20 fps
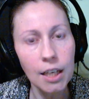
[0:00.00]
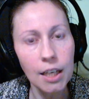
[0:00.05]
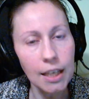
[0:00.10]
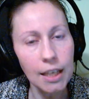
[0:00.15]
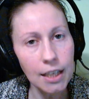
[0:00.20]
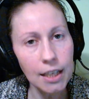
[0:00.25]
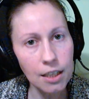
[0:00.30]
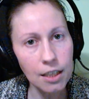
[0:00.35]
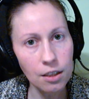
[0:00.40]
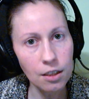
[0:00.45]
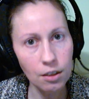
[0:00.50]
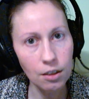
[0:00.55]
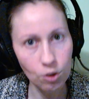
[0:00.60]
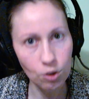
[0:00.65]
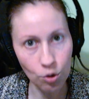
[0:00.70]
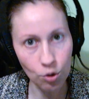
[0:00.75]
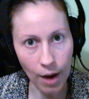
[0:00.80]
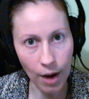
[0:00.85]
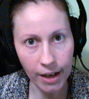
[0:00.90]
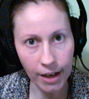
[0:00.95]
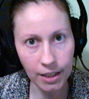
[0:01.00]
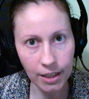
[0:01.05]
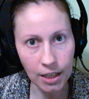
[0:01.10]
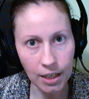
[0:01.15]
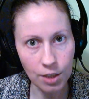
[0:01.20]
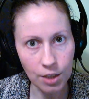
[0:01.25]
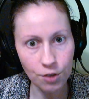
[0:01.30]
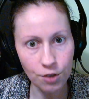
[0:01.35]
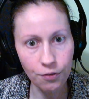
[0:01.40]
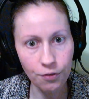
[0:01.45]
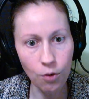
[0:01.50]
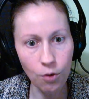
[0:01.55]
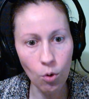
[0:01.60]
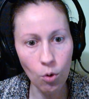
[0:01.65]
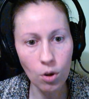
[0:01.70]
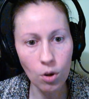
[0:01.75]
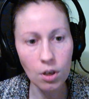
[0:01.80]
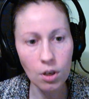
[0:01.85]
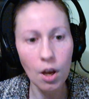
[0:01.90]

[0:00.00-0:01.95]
in Dragon Age 4,